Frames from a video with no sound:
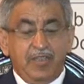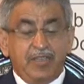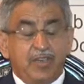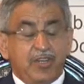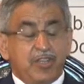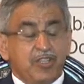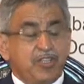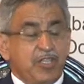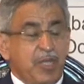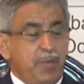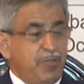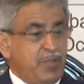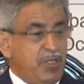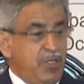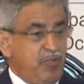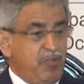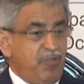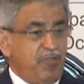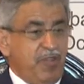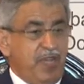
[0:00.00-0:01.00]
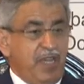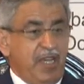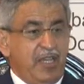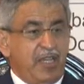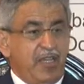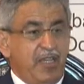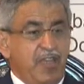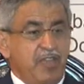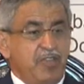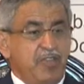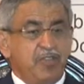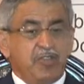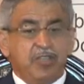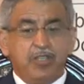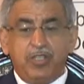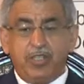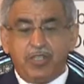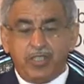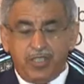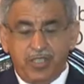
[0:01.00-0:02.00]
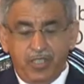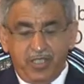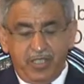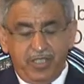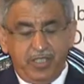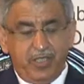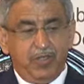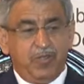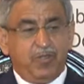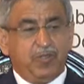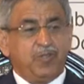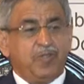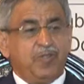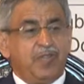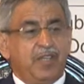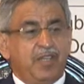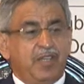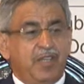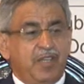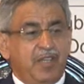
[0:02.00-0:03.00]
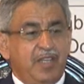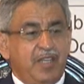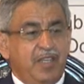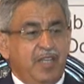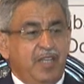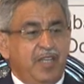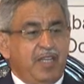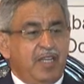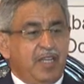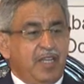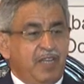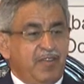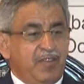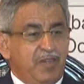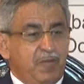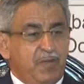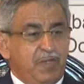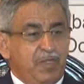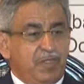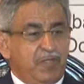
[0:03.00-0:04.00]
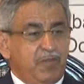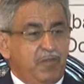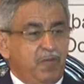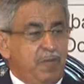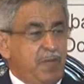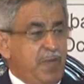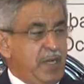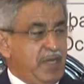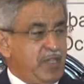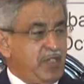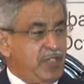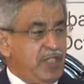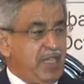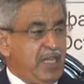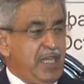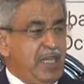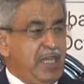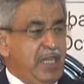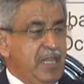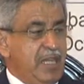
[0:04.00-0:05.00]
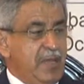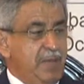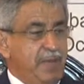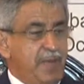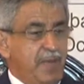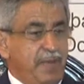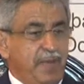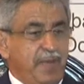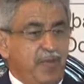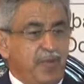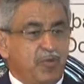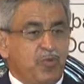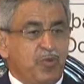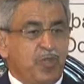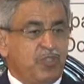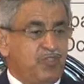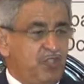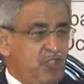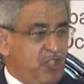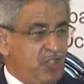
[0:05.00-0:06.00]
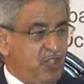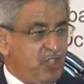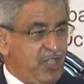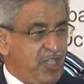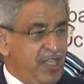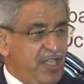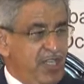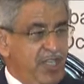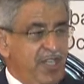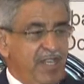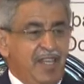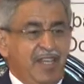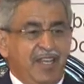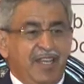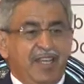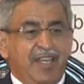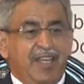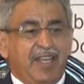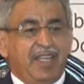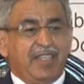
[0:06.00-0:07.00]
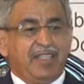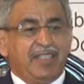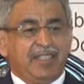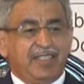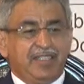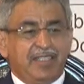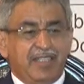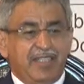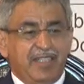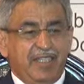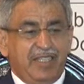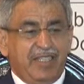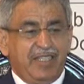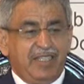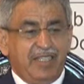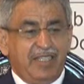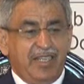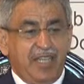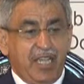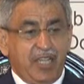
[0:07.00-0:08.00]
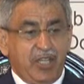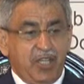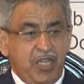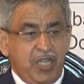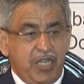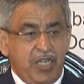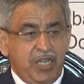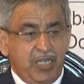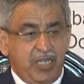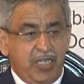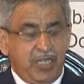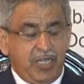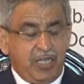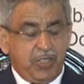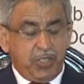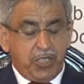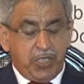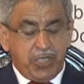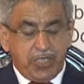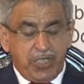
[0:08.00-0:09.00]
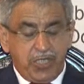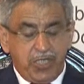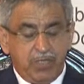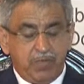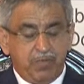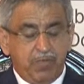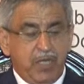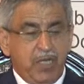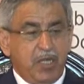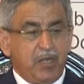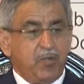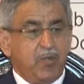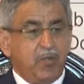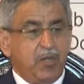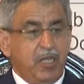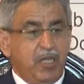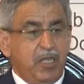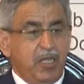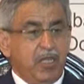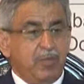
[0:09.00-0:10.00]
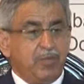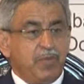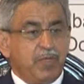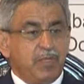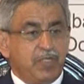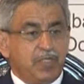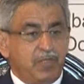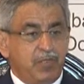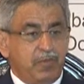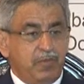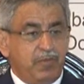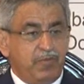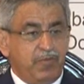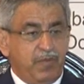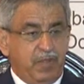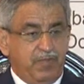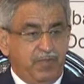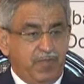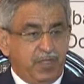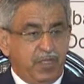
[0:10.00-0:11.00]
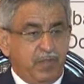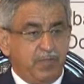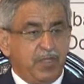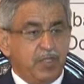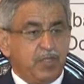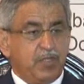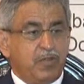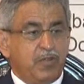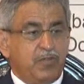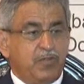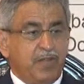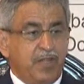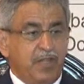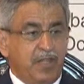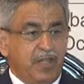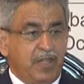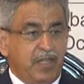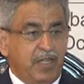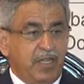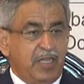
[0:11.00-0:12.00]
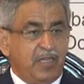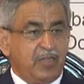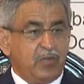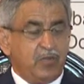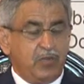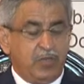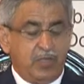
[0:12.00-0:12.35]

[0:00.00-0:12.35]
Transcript: The reception we've had and the generosity of the government of Pakistan and the public was touching, and I congratulate my colleague, the Minister of the Federal Minister of Health and